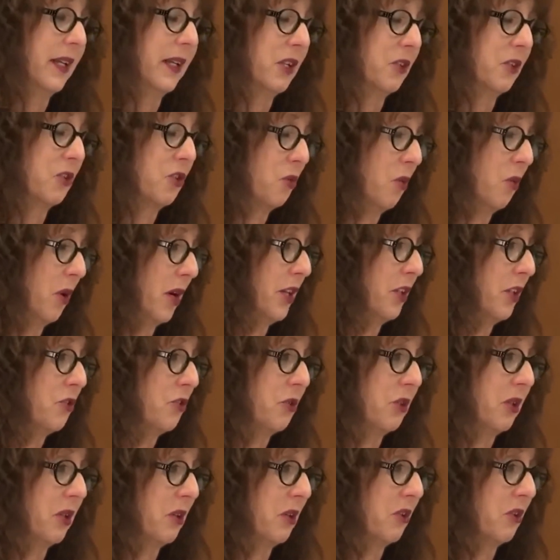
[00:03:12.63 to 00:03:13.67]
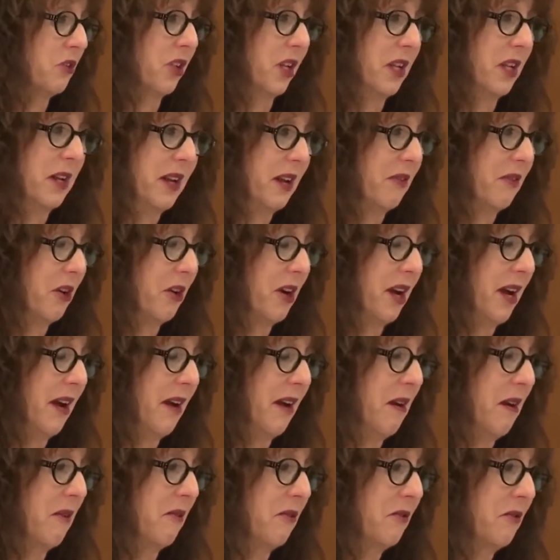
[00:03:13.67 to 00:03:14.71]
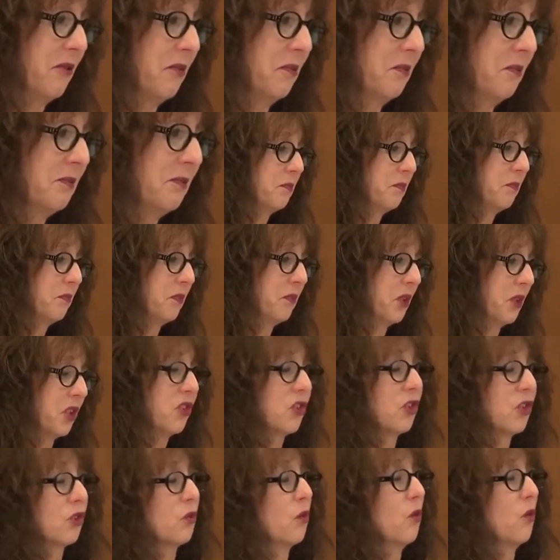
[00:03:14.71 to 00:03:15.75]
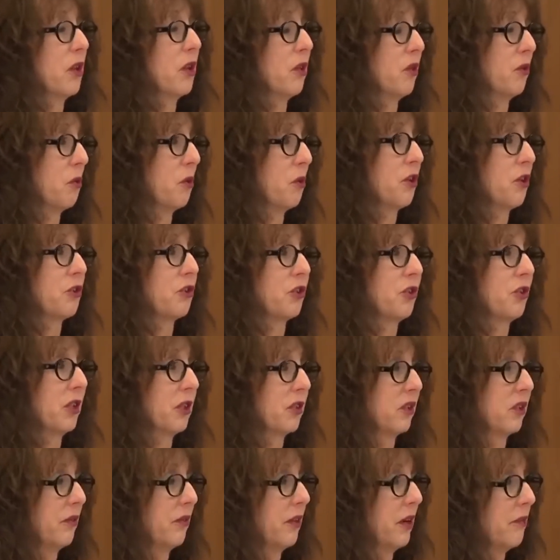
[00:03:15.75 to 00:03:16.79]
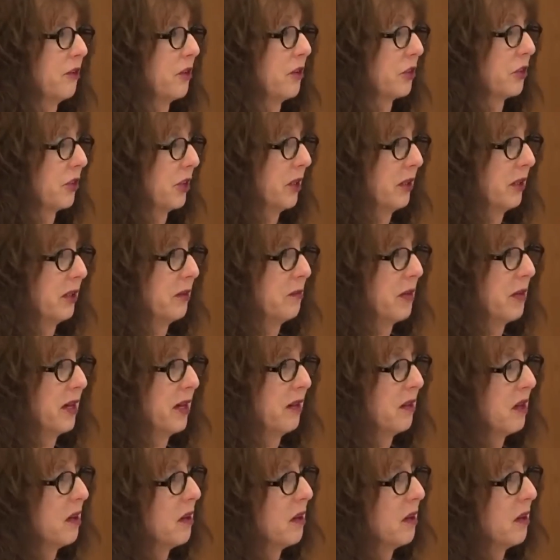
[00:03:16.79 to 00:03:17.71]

And in 22 years I never have. This is one of the worst things I've ever seen in my